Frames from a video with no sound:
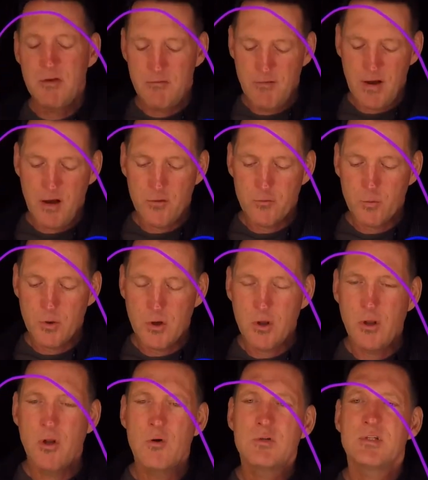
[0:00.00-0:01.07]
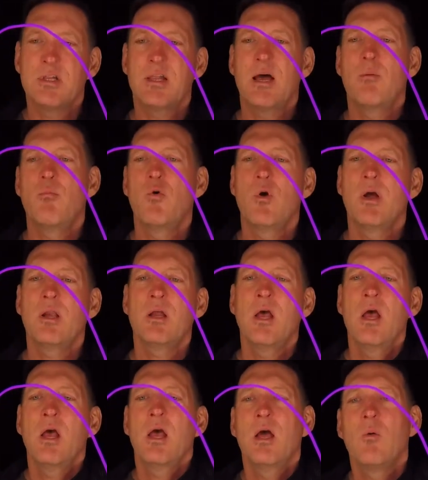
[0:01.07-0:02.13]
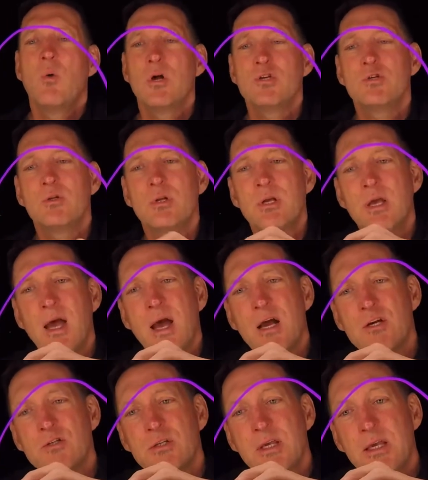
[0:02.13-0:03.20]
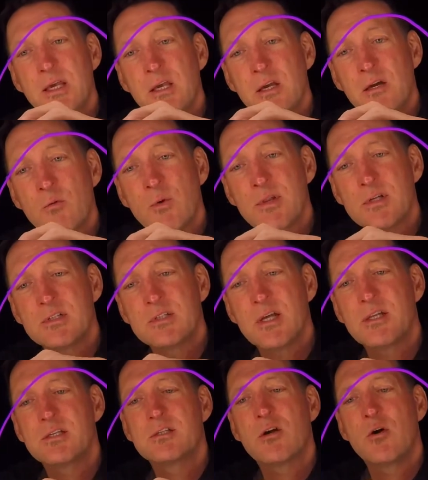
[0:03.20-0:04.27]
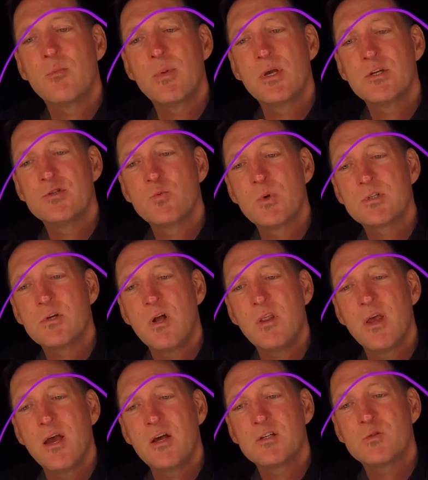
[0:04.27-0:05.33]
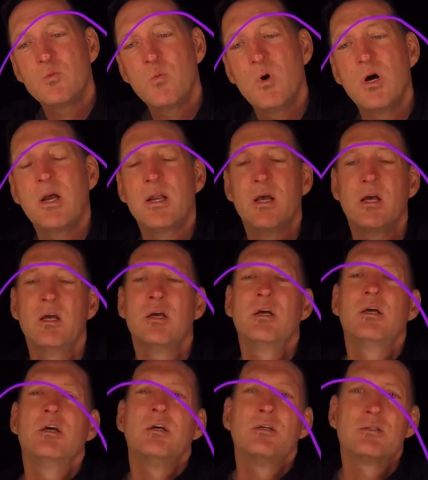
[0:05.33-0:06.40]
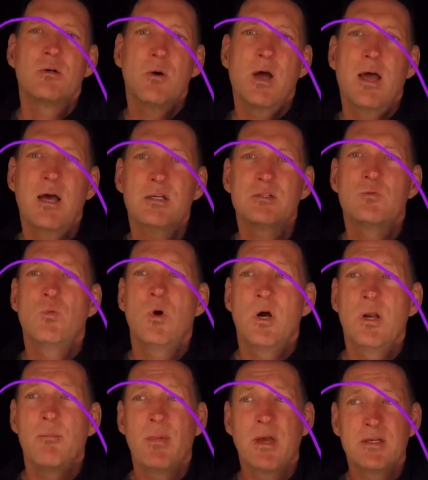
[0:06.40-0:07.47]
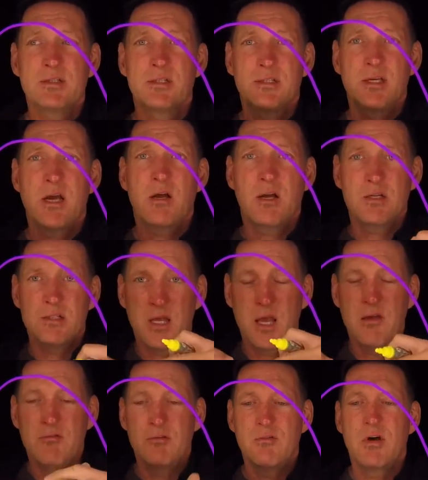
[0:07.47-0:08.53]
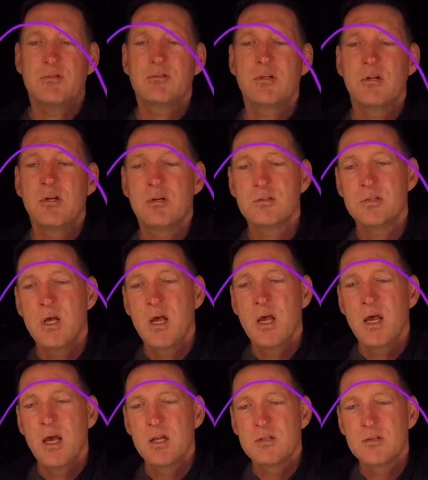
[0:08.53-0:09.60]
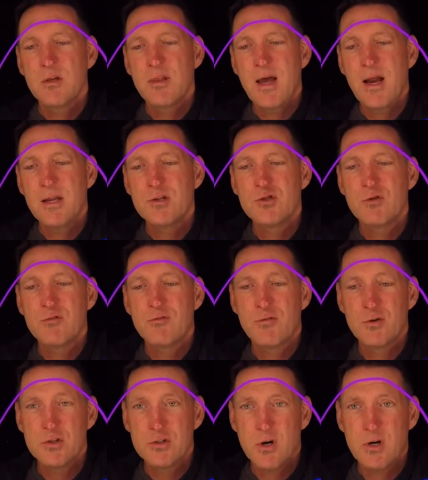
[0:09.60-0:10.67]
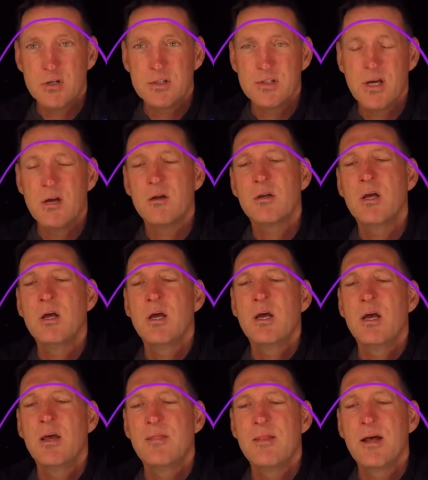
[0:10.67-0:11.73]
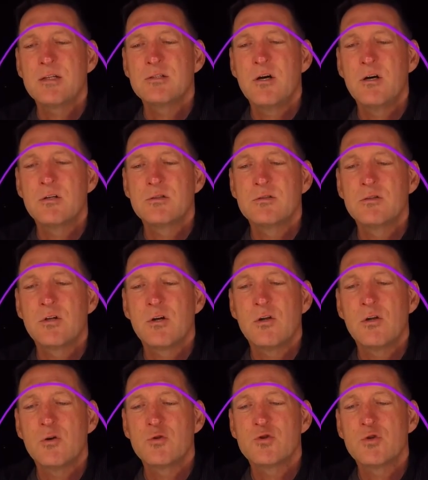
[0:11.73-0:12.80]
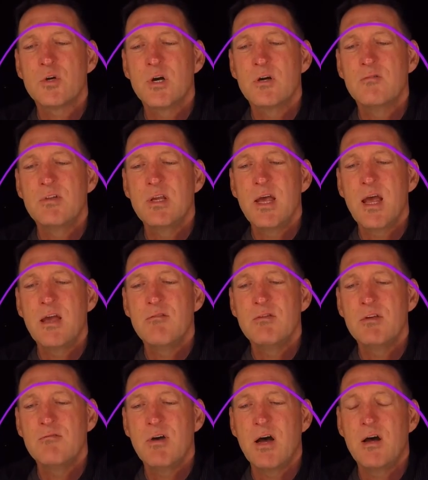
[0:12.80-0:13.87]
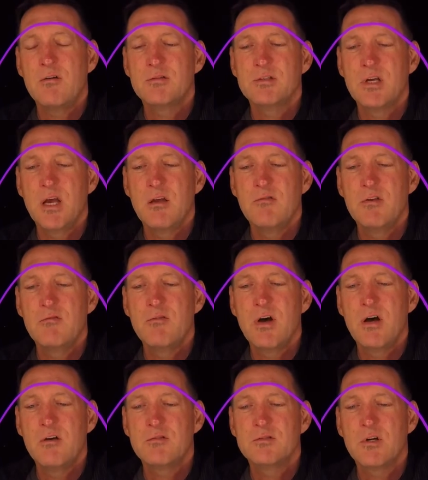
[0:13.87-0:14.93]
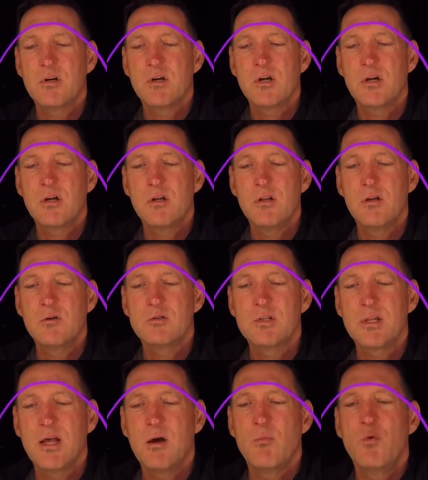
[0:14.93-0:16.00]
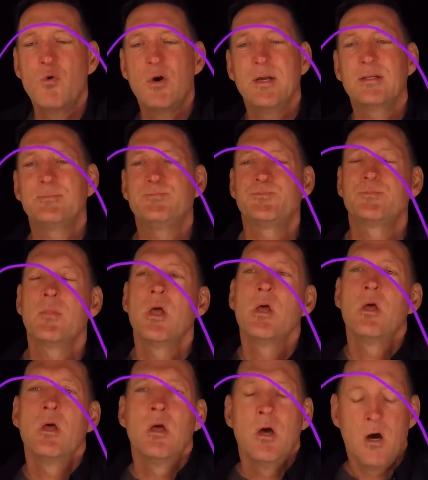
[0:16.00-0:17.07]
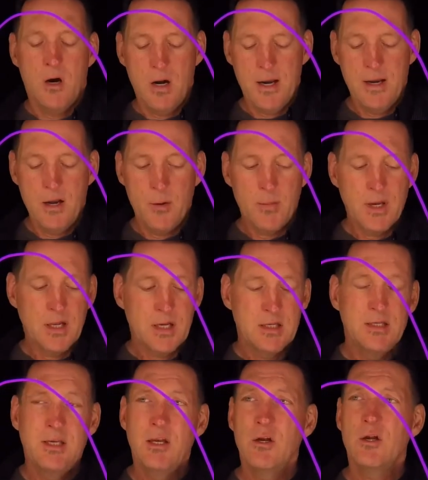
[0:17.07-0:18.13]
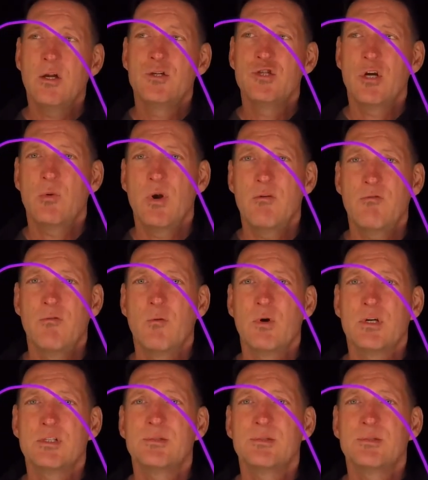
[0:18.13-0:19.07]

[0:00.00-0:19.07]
valves will close at that point, and what you'll actually hear with the stethoscope is what's called S1. So S1, it makes a sound as the AV valves close. And so that is your first heart sound, and that's also the closure of the AV valves. AV valves are going to close at that point. All right, now I'm going to continue to generate force.